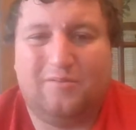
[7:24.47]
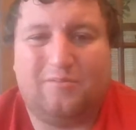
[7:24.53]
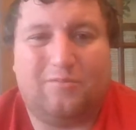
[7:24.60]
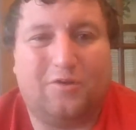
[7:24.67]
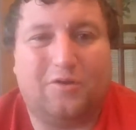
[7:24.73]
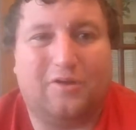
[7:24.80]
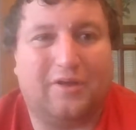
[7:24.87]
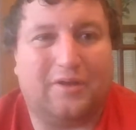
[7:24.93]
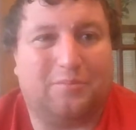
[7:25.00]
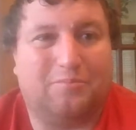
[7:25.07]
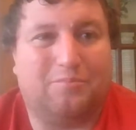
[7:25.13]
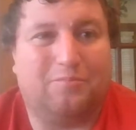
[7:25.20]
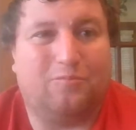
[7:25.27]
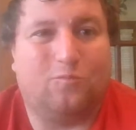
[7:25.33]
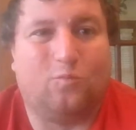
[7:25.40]

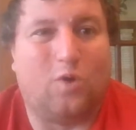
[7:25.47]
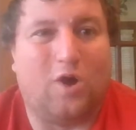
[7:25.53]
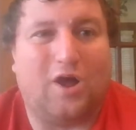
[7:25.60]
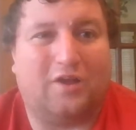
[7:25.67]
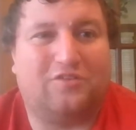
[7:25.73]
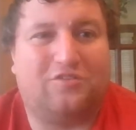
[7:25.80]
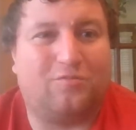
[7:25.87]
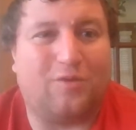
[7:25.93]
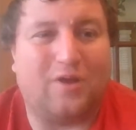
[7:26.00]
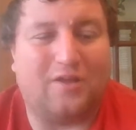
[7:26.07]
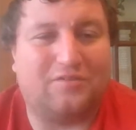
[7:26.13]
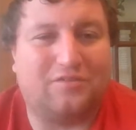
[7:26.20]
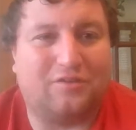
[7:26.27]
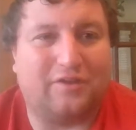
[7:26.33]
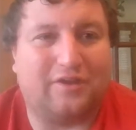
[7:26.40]
really watched
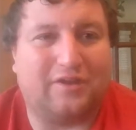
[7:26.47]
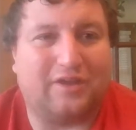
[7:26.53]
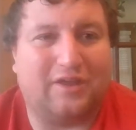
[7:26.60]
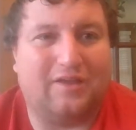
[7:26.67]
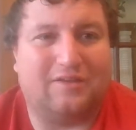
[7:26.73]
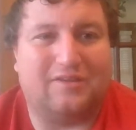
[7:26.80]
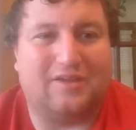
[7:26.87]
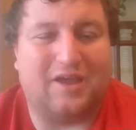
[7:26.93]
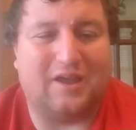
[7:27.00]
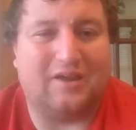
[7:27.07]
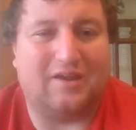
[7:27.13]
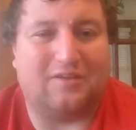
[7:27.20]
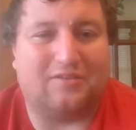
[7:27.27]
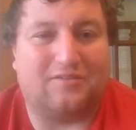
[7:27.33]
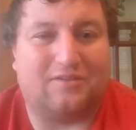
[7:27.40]
wrestling a day
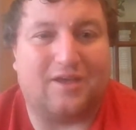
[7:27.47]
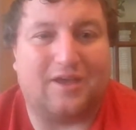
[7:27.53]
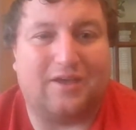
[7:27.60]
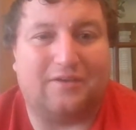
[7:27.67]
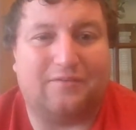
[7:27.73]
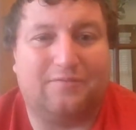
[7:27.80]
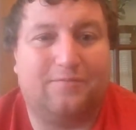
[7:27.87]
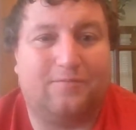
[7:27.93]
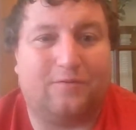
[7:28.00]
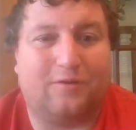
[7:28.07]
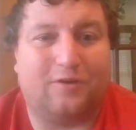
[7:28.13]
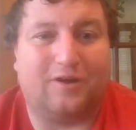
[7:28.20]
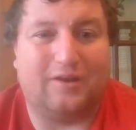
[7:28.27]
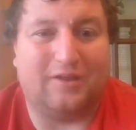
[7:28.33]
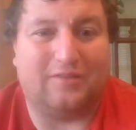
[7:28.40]
in his life
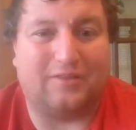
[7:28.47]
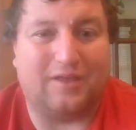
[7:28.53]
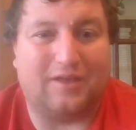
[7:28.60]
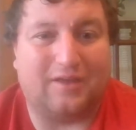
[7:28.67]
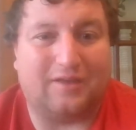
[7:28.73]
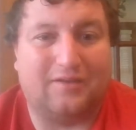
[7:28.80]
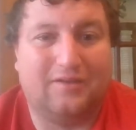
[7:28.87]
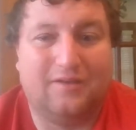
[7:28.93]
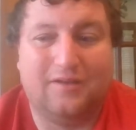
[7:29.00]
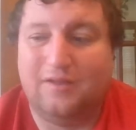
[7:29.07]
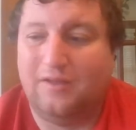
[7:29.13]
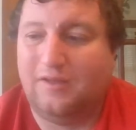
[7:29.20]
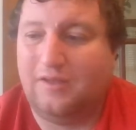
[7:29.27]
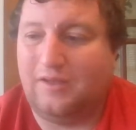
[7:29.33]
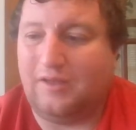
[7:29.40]
or anything,
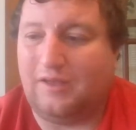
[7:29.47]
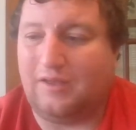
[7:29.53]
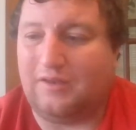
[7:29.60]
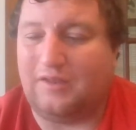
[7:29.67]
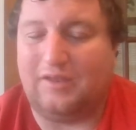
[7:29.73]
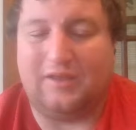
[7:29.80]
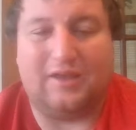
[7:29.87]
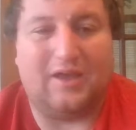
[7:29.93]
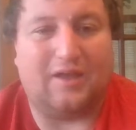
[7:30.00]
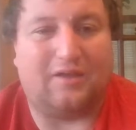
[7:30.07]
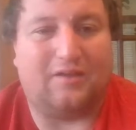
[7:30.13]
and he